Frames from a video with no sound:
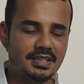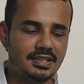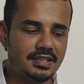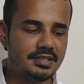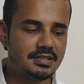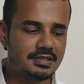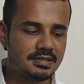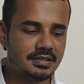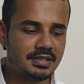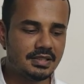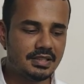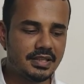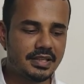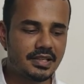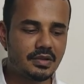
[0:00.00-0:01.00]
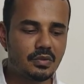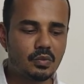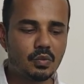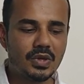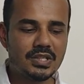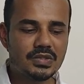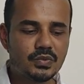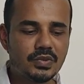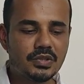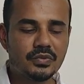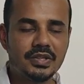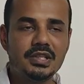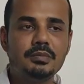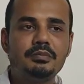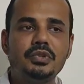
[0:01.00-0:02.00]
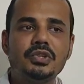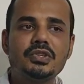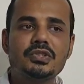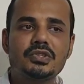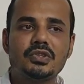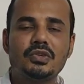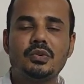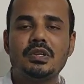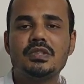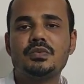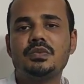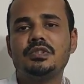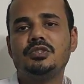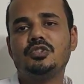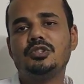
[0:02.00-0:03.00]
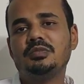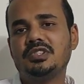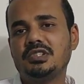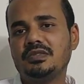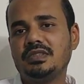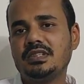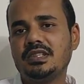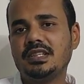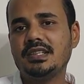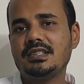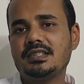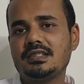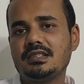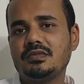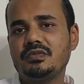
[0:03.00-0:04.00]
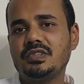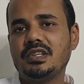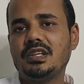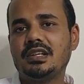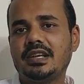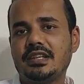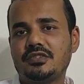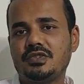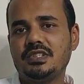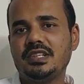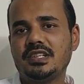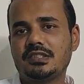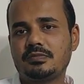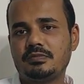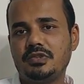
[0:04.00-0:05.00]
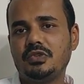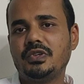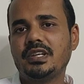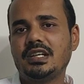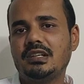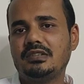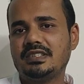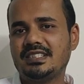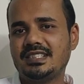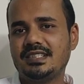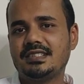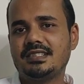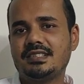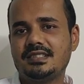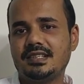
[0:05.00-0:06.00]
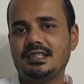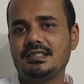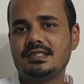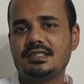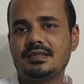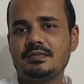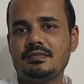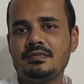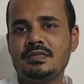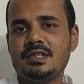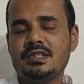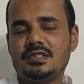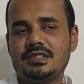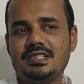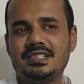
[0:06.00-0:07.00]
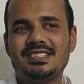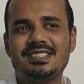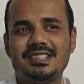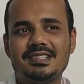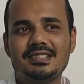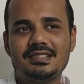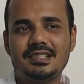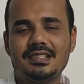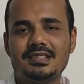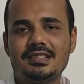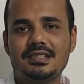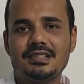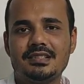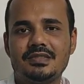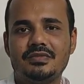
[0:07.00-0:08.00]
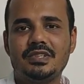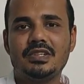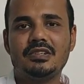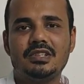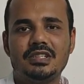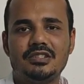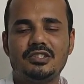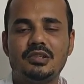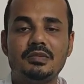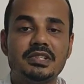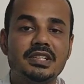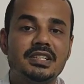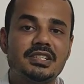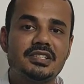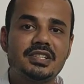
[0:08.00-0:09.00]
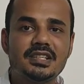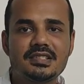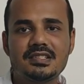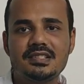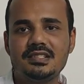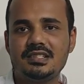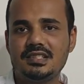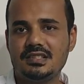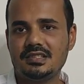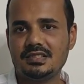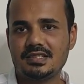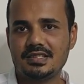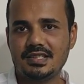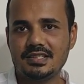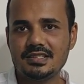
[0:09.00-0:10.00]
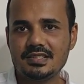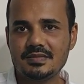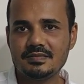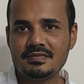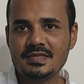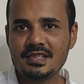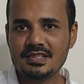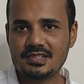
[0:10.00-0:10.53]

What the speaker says: It's like once we read books or once we know about different things, we are actually exploring our sixth sense. So the sixth sense is, we call it normally a transcendental sense.